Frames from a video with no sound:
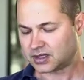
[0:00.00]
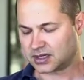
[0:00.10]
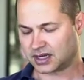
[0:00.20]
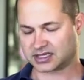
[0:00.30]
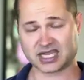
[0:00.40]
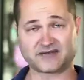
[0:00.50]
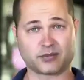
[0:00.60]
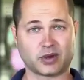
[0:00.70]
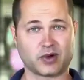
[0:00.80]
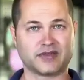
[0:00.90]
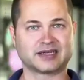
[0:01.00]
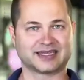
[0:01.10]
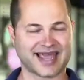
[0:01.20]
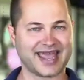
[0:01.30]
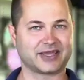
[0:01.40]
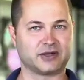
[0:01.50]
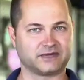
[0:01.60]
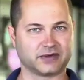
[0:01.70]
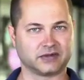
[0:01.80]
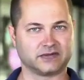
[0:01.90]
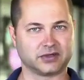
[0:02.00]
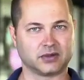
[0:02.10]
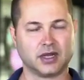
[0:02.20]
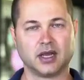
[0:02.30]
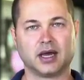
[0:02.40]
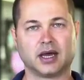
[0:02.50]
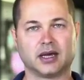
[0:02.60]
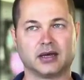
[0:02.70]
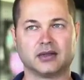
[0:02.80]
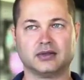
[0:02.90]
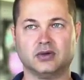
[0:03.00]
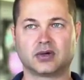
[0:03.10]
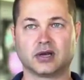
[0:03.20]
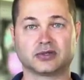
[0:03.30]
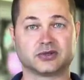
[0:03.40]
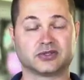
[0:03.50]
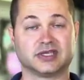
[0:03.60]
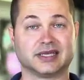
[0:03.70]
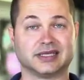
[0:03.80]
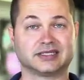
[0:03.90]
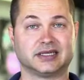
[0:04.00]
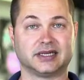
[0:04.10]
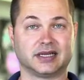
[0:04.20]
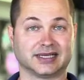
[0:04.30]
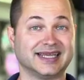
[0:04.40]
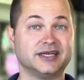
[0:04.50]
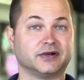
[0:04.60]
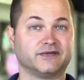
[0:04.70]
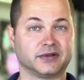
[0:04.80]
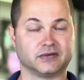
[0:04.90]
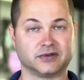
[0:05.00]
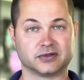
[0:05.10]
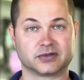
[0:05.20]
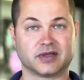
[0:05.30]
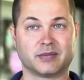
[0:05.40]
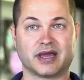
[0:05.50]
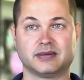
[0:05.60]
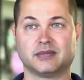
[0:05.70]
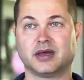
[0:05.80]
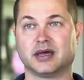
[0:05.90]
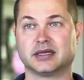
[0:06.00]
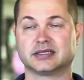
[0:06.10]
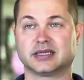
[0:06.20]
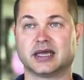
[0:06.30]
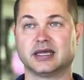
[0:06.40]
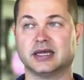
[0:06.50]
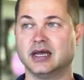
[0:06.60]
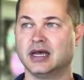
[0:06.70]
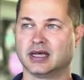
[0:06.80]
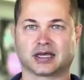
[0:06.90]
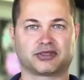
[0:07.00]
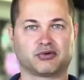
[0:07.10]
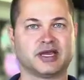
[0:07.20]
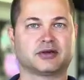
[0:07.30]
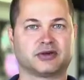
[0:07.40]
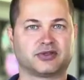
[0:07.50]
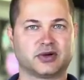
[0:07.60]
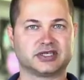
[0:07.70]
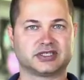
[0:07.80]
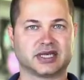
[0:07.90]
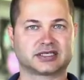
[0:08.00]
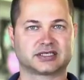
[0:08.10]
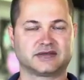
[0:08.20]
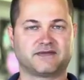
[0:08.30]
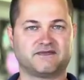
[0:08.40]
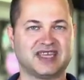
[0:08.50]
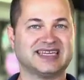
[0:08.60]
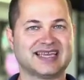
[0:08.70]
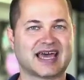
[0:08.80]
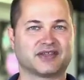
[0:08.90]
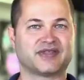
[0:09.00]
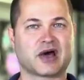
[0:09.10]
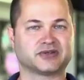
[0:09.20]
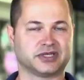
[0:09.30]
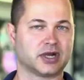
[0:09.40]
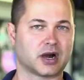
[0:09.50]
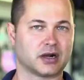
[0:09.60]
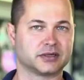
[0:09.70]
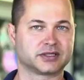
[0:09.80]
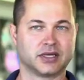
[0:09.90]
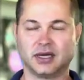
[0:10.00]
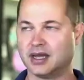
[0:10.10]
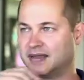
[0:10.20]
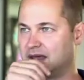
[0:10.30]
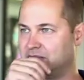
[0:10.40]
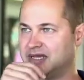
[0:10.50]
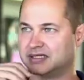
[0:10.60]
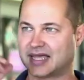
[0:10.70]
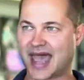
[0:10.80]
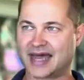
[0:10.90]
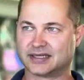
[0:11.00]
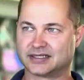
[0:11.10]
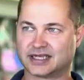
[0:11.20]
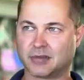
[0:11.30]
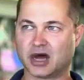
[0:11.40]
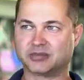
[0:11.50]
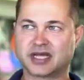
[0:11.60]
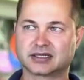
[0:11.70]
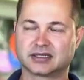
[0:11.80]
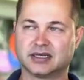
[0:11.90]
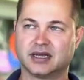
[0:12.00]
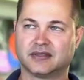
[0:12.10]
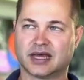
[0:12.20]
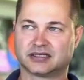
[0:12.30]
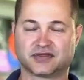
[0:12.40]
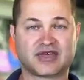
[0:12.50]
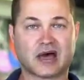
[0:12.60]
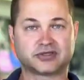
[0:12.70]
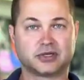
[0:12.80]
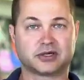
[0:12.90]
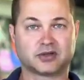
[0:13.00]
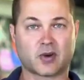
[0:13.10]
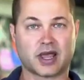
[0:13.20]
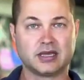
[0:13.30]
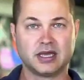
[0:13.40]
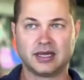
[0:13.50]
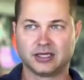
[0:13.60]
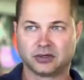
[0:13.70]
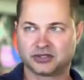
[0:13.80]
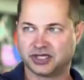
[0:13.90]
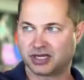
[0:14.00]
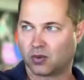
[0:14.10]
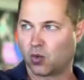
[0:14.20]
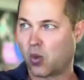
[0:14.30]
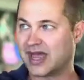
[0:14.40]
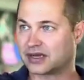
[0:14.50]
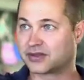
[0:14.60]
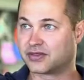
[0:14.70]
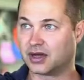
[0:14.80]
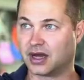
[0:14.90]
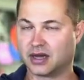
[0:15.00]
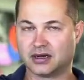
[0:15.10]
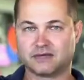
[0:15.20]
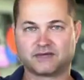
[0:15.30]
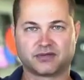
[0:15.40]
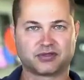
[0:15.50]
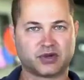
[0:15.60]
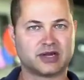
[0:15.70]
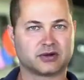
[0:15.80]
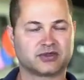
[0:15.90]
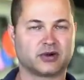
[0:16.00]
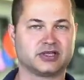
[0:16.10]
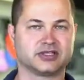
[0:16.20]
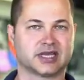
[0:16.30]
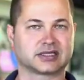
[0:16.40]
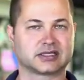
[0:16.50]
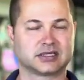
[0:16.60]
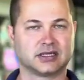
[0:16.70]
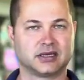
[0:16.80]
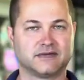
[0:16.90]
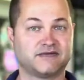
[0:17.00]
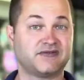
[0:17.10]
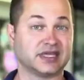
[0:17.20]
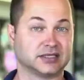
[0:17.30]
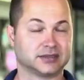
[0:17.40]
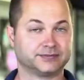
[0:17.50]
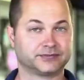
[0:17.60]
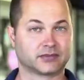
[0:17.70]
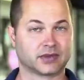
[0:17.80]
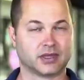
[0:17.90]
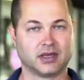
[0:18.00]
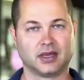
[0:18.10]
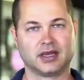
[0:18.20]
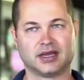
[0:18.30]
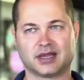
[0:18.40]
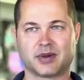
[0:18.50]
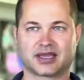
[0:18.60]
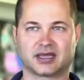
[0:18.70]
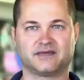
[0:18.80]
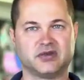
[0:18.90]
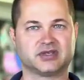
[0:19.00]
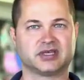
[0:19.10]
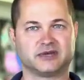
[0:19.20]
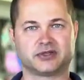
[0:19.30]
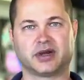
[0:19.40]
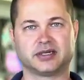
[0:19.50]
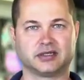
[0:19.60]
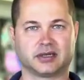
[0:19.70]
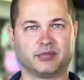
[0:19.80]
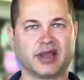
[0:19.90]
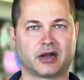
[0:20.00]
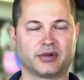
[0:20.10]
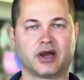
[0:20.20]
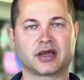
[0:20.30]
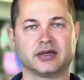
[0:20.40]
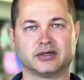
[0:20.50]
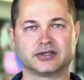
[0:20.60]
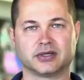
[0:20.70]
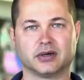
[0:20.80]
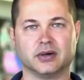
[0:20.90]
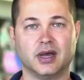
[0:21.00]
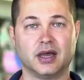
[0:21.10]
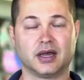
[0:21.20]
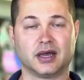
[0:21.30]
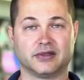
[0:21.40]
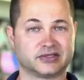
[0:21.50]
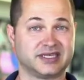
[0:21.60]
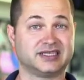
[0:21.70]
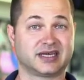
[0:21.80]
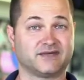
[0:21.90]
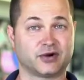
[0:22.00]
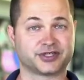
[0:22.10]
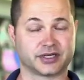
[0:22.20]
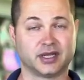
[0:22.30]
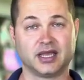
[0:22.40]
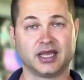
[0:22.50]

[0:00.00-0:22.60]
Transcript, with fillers: Uh, 7.1, that's an angular field of view. Uh, you can also see it listed in a linear field of view. So they might uh, say like 336 feet at 1,000 yards. That means at some object that's 1,000 yards away, you're seeing a width of 336 feet. Now that might get confusing if you're trying to compare binoculars, so uh, there's an easy conversion.